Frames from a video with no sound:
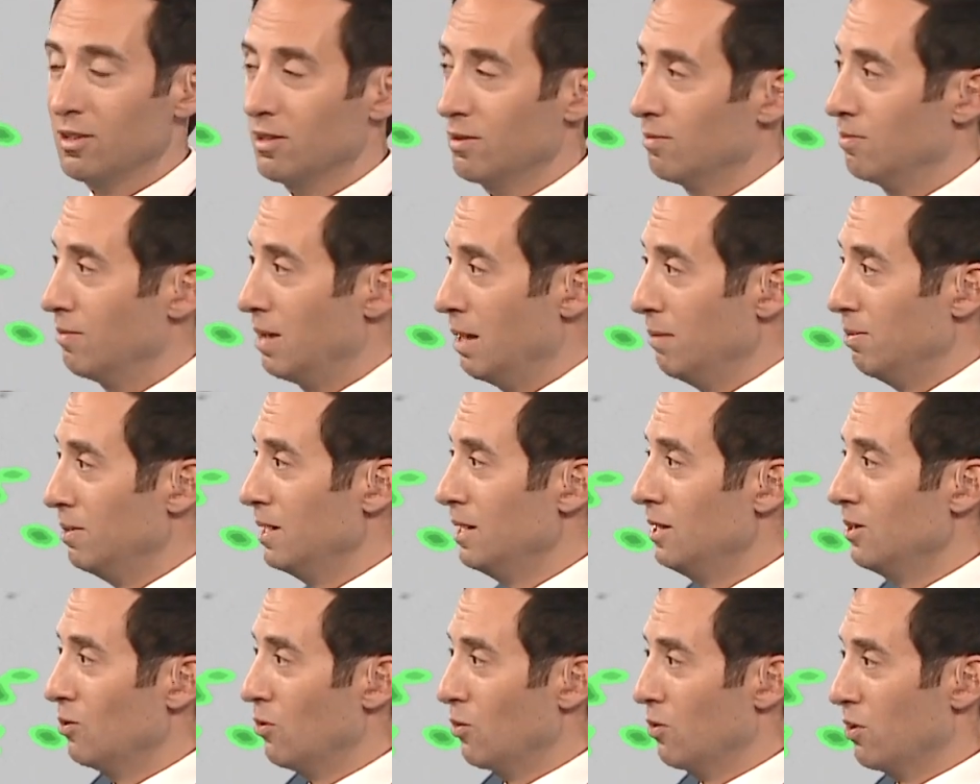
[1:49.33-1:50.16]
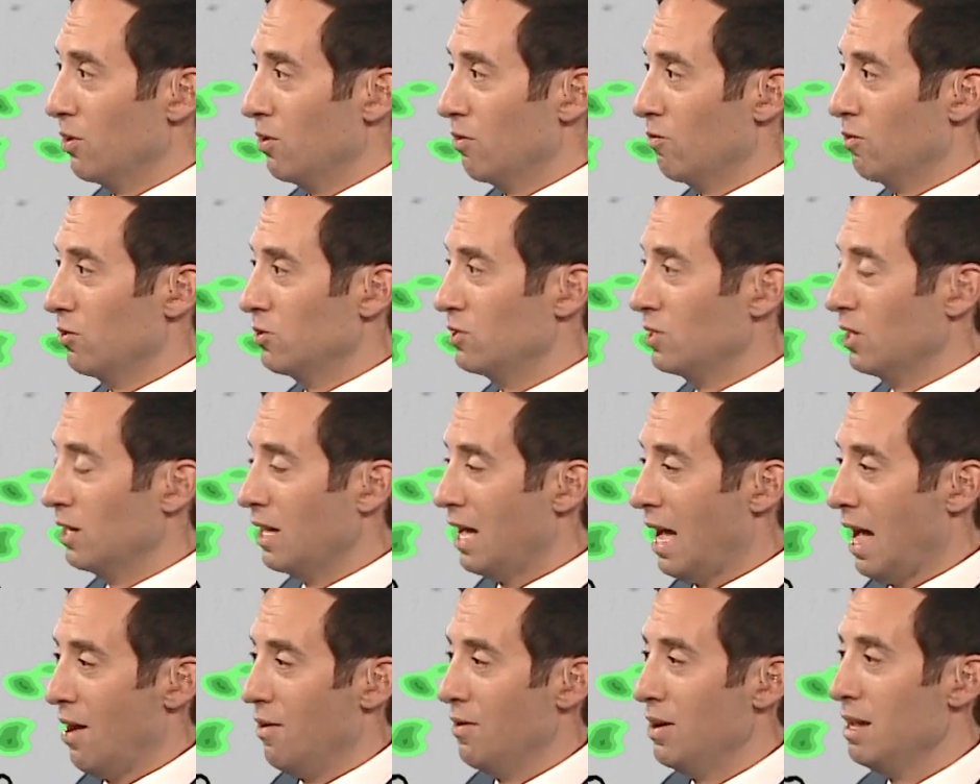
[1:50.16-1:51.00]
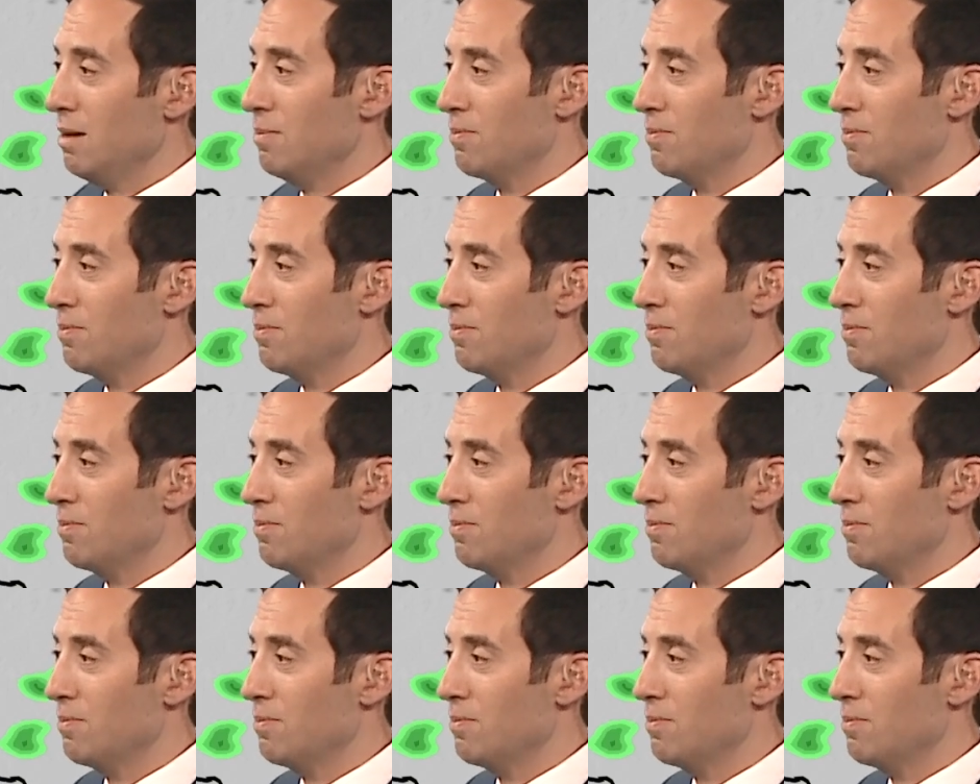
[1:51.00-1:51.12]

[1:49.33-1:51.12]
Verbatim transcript: Maybe northern Aroostook County,